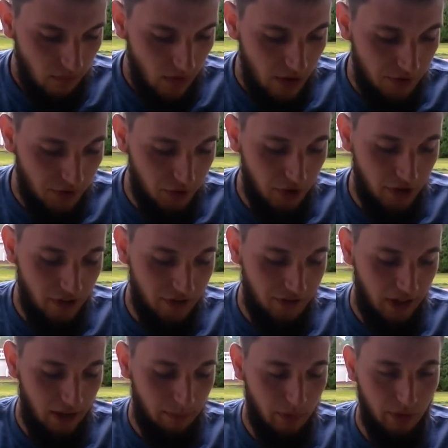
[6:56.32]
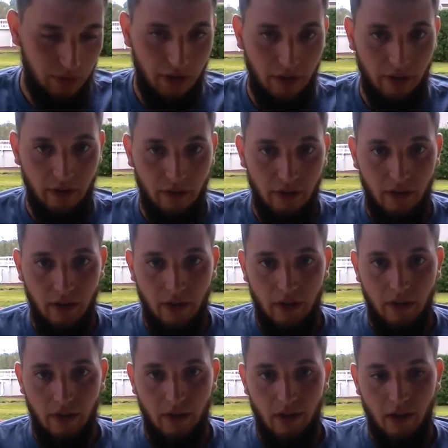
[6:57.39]
is a good example here
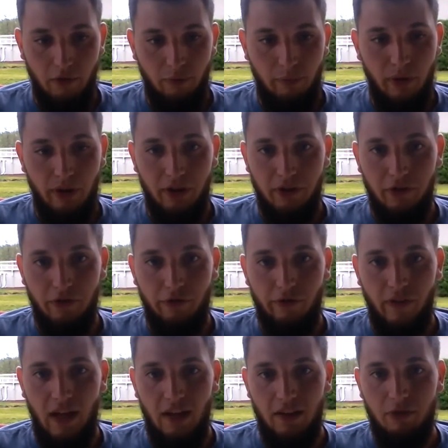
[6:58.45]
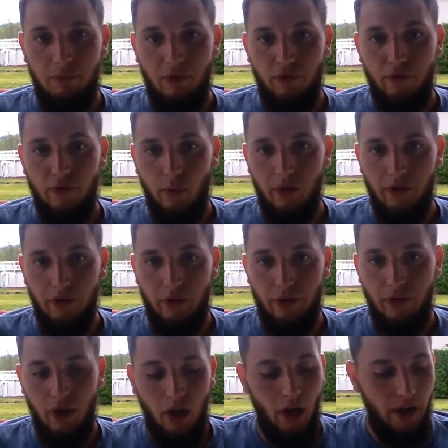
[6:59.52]
of putting your faith before your
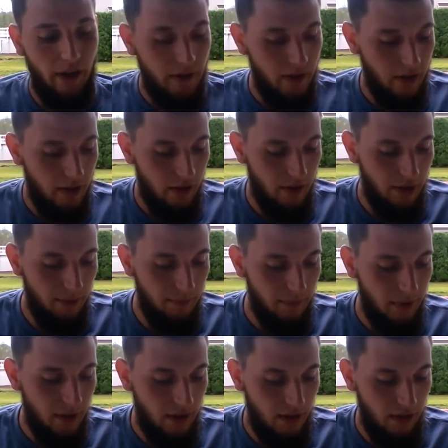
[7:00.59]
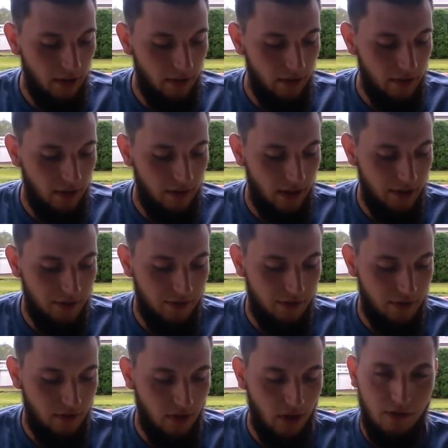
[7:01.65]
thought. And
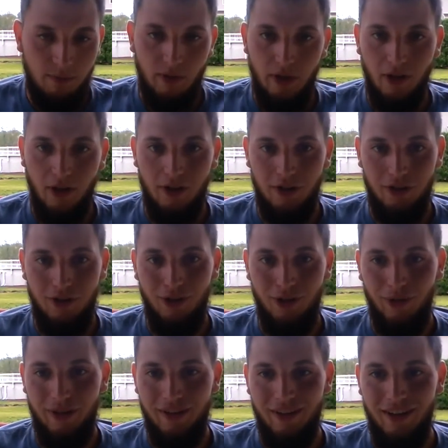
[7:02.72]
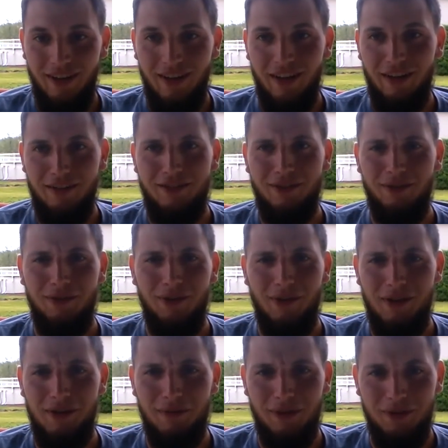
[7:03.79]
that's pretty hard to do. And I don't know
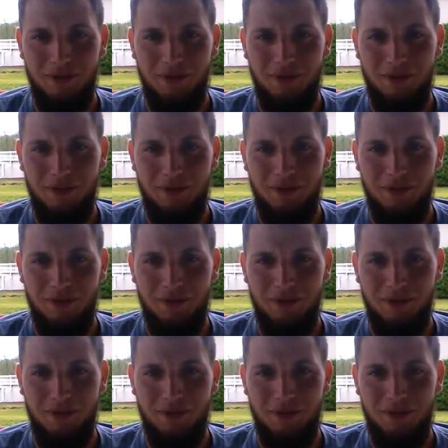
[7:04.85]
anyone